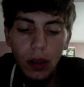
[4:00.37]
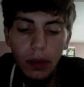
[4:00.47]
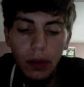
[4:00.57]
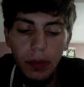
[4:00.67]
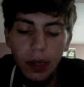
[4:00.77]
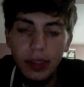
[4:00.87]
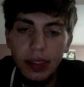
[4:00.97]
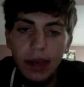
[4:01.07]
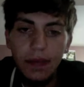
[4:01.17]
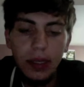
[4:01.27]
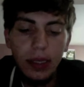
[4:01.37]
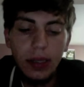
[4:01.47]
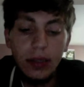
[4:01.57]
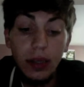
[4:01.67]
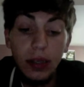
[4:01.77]
But definitely,
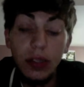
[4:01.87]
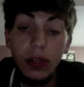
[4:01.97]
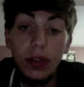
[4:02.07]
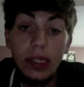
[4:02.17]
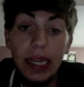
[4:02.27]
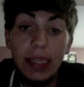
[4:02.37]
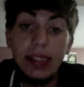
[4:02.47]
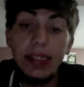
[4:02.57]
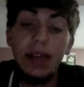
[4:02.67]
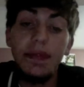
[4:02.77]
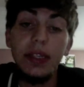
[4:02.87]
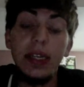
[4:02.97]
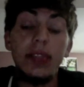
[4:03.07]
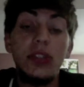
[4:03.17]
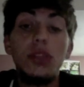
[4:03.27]
it's a good taste. Definitely.
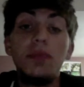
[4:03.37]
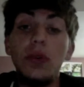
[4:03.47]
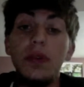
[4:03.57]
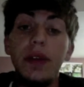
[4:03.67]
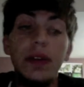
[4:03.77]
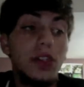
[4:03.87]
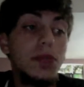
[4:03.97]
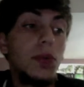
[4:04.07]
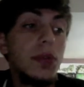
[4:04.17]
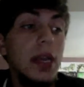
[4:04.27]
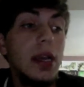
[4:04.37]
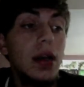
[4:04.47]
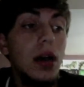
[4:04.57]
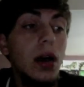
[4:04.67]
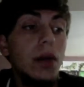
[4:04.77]
And smooth. Very smooth.
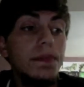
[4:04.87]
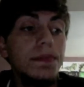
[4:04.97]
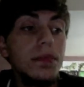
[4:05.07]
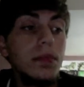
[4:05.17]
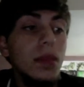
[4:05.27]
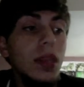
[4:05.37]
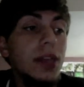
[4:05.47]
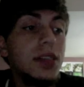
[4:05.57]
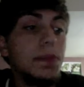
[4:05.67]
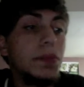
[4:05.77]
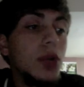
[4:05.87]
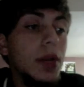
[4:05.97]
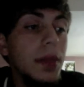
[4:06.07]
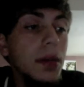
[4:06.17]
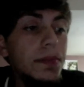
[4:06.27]
It's a
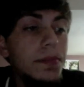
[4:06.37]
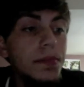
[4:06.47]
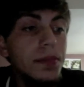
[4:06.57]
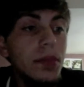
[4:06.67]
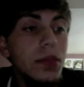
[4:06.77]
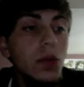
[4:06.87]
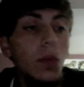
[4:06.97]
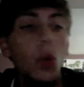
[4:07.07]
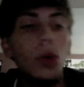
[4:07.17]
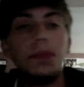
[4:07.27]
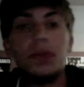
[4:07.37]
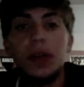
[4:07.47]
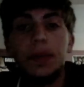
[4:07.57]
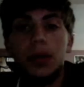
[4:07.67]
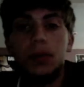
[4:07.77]
premium... It's a warm
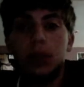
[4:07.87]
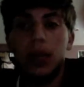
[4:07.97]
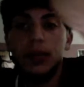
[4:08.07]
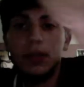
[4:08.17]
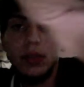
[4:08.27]
premium blend,